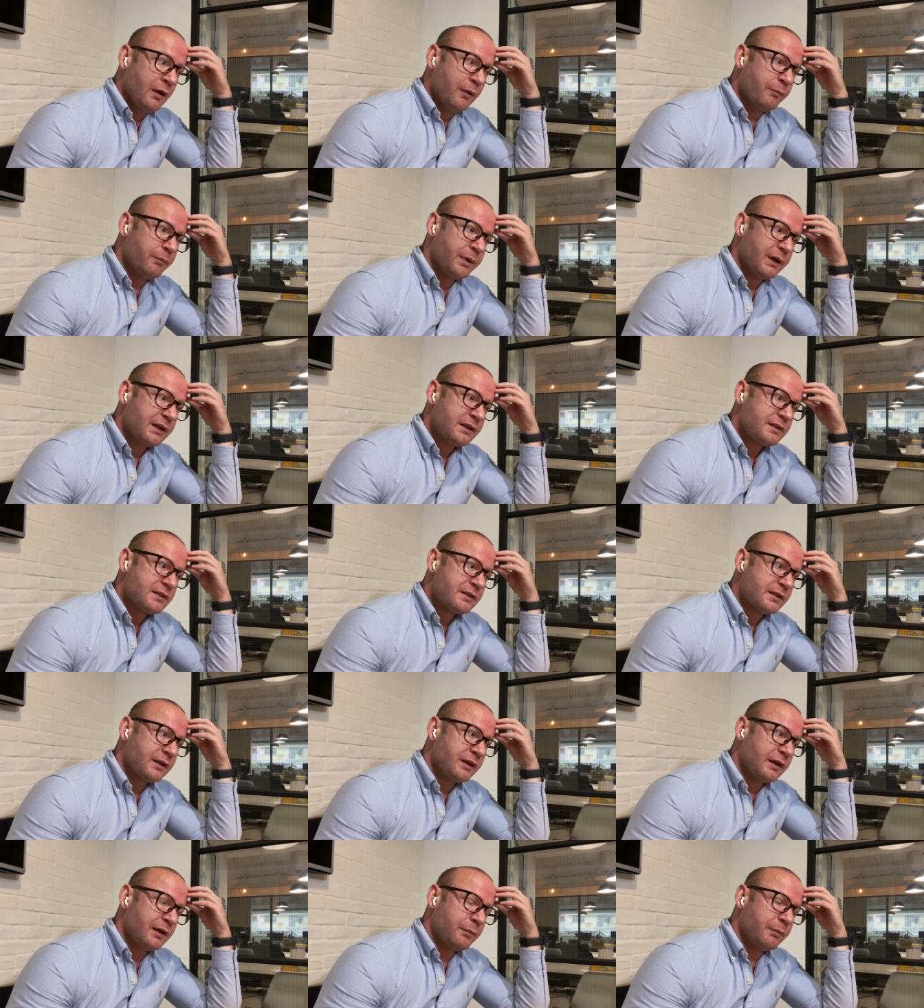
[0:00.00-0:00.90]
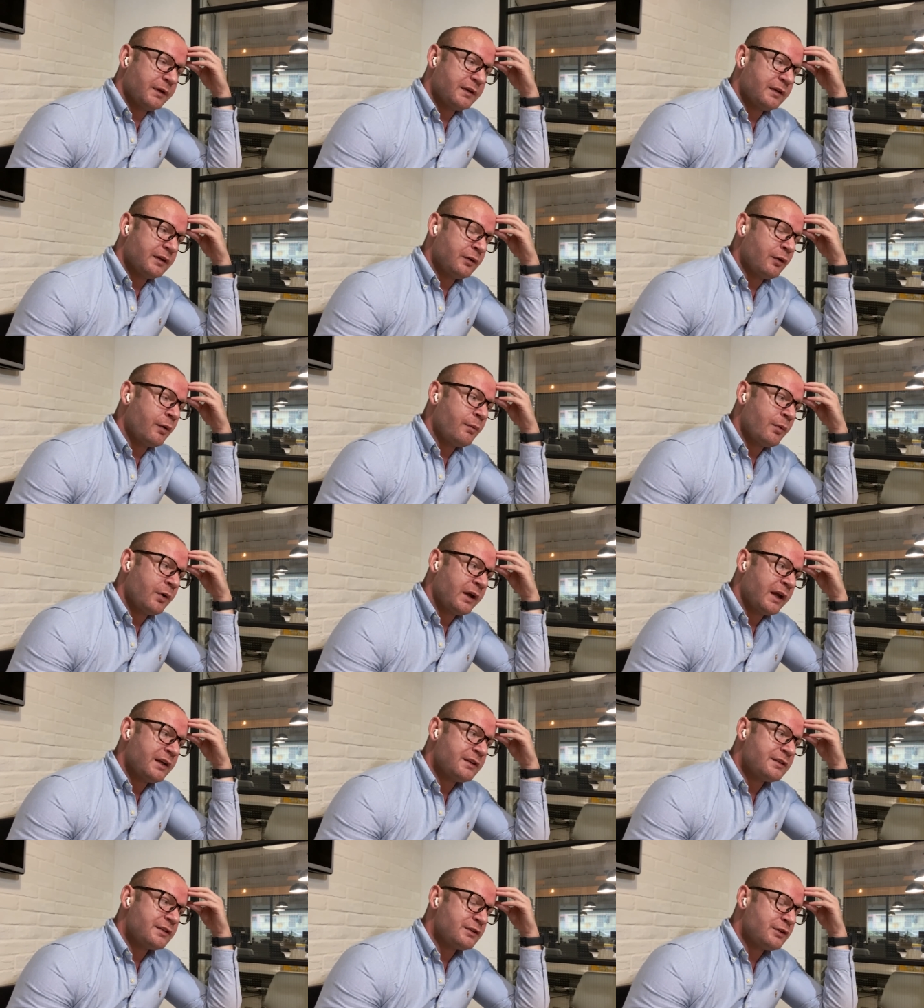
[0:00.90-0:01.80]
But in normal
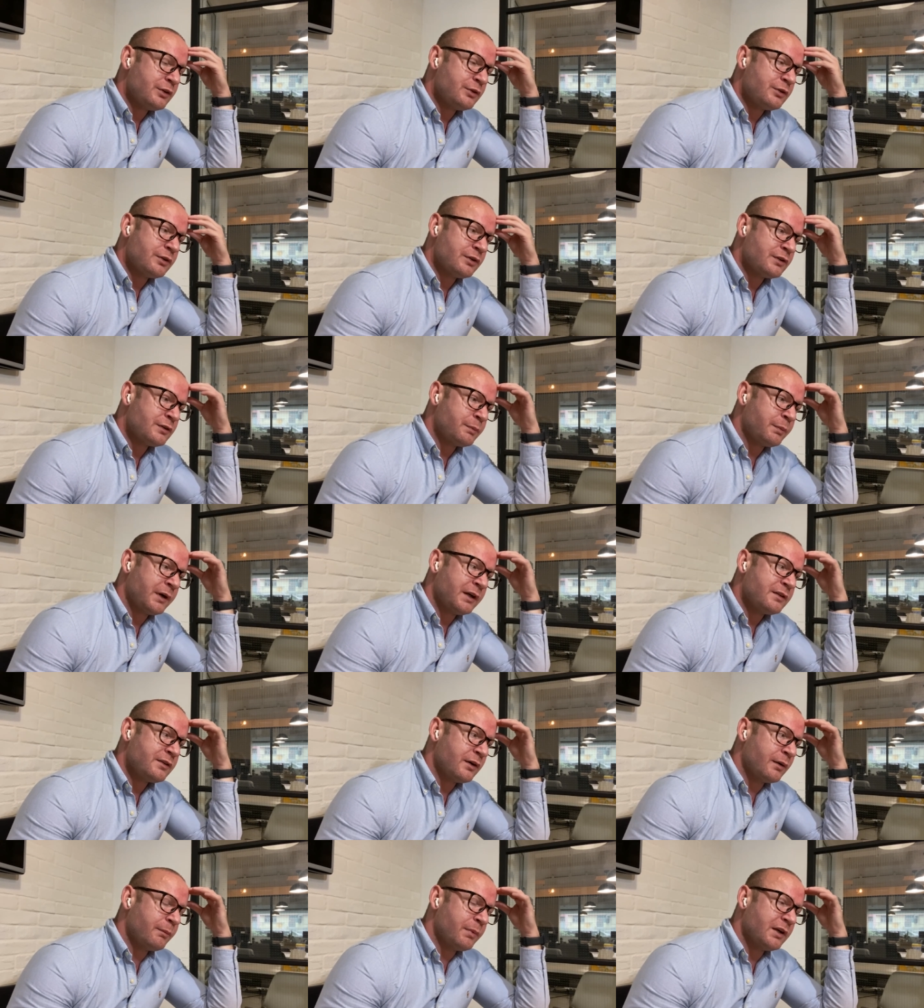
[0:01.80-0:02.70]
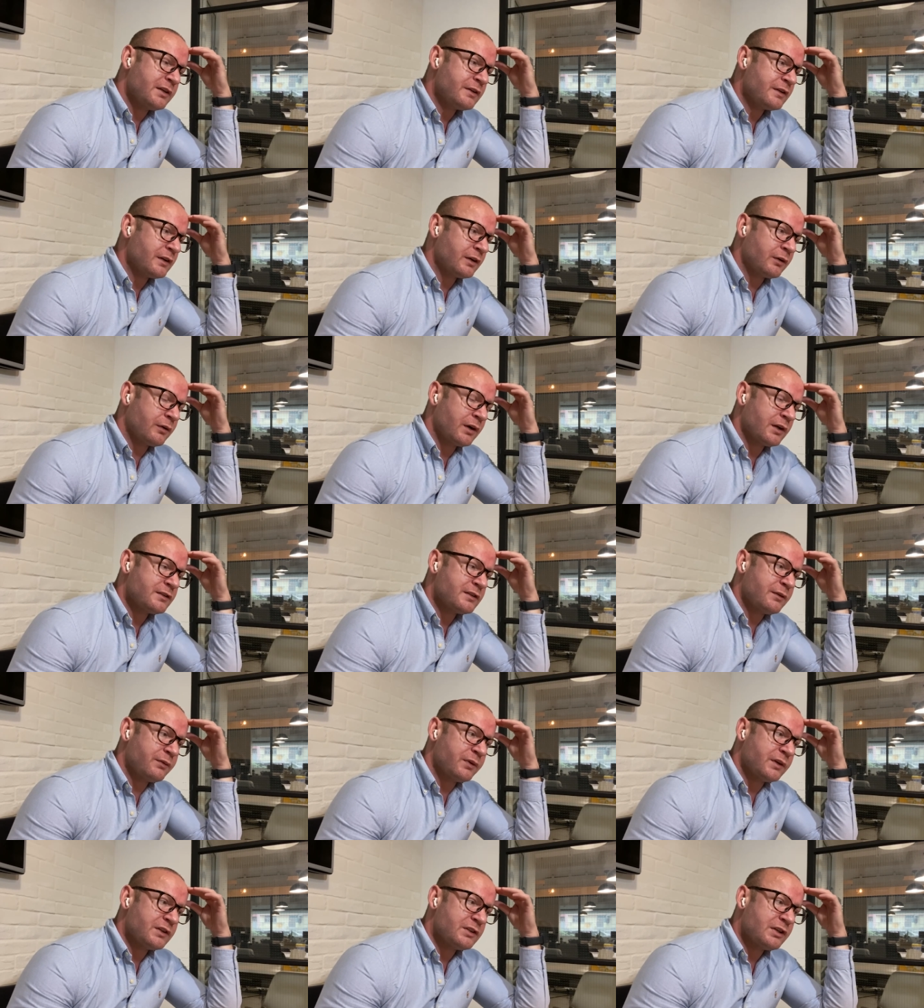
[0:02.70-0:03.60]
cases, you should spread your budget across different
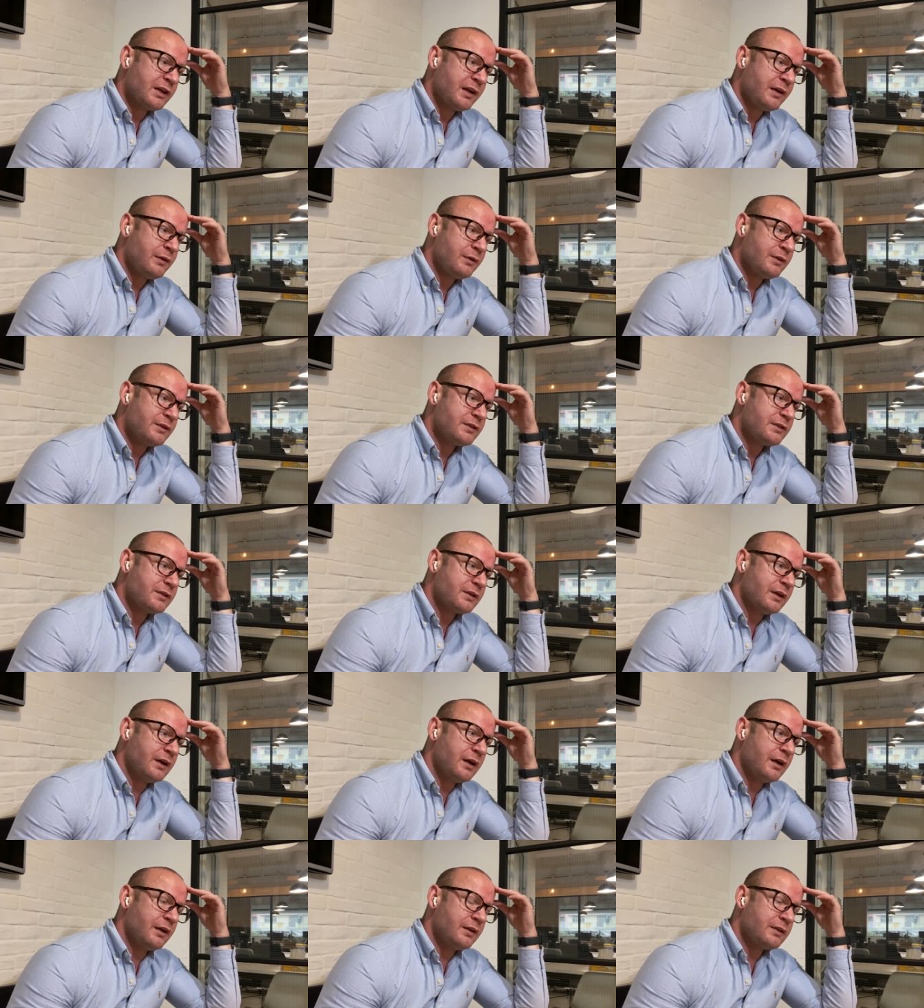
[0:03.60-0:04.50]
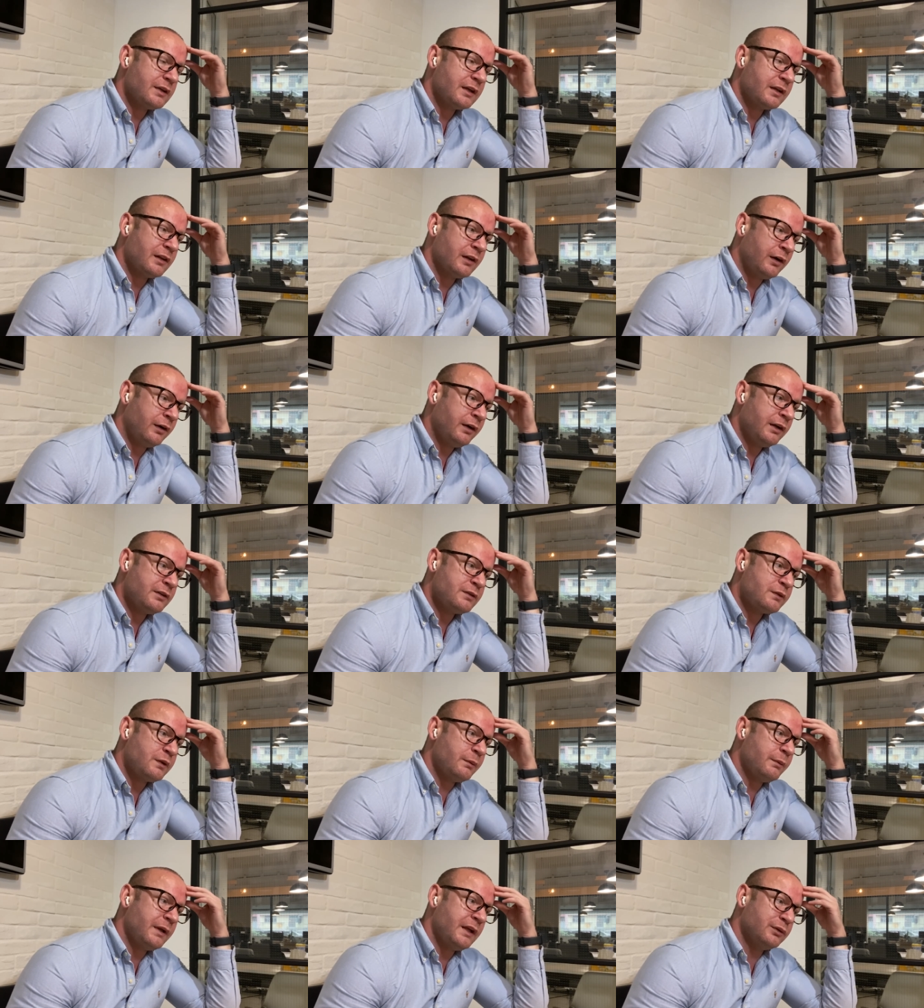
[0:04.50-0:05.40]
channels to get learnings from
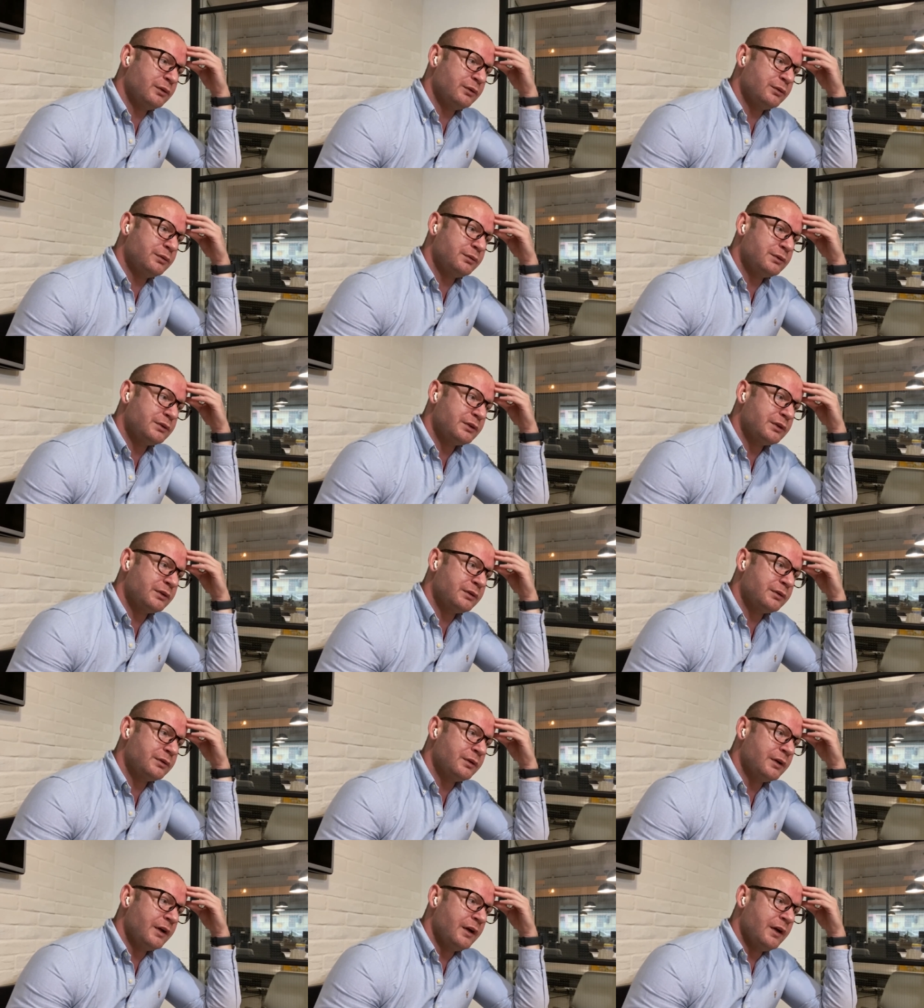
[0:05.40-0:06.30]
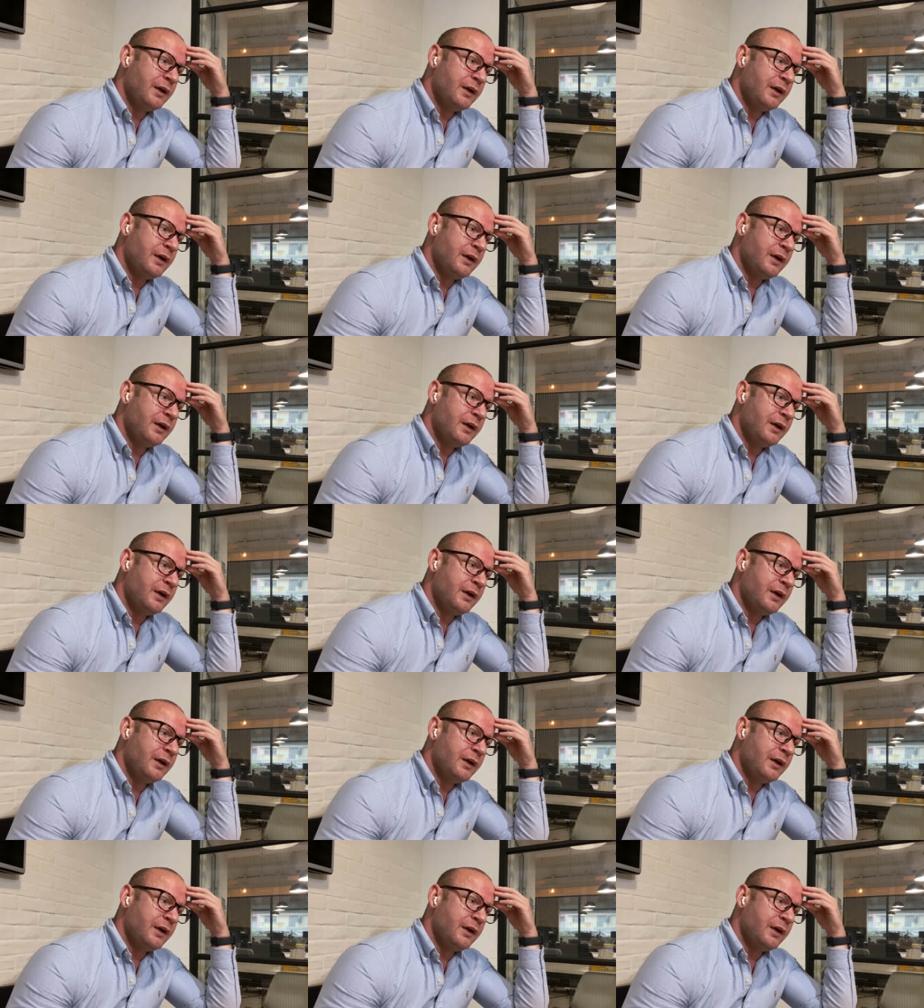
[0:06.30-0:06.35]
each, to